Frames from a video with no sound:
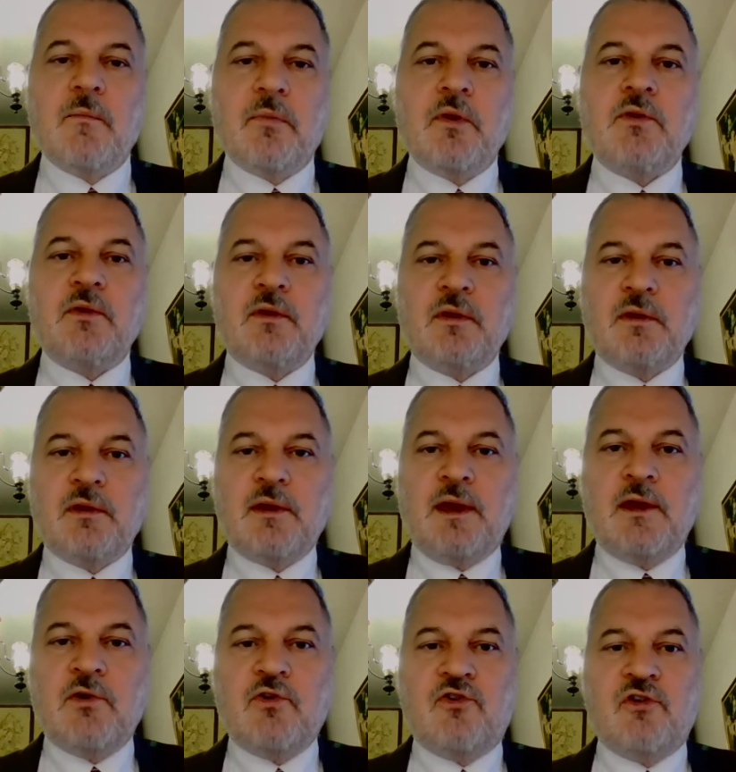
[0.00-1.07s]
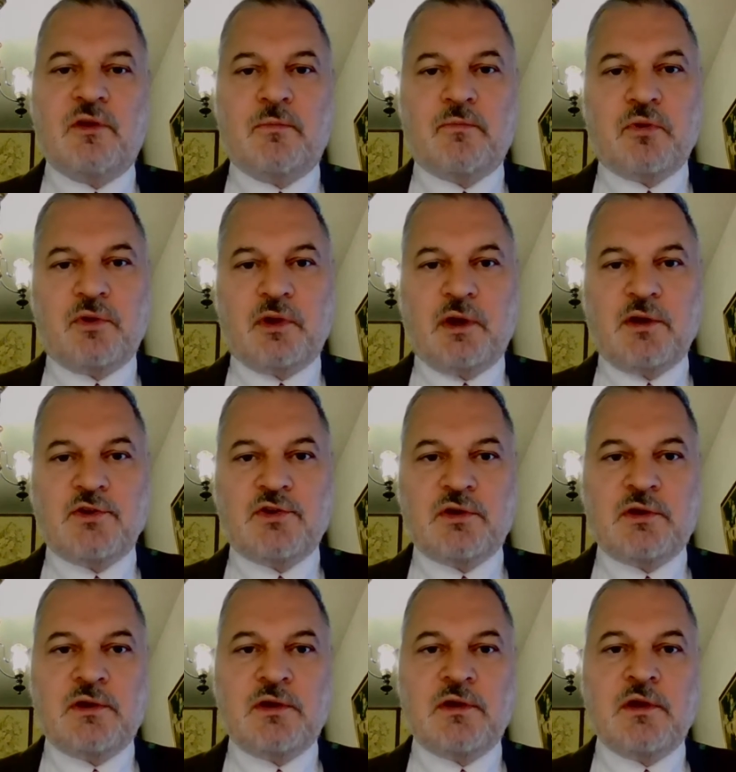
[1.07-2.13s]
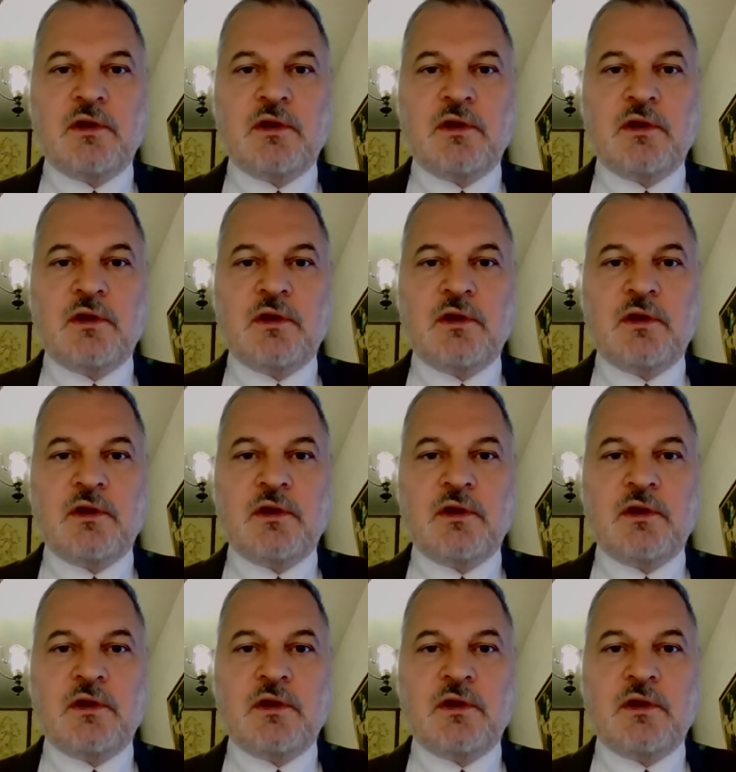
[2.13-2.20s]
But energy production.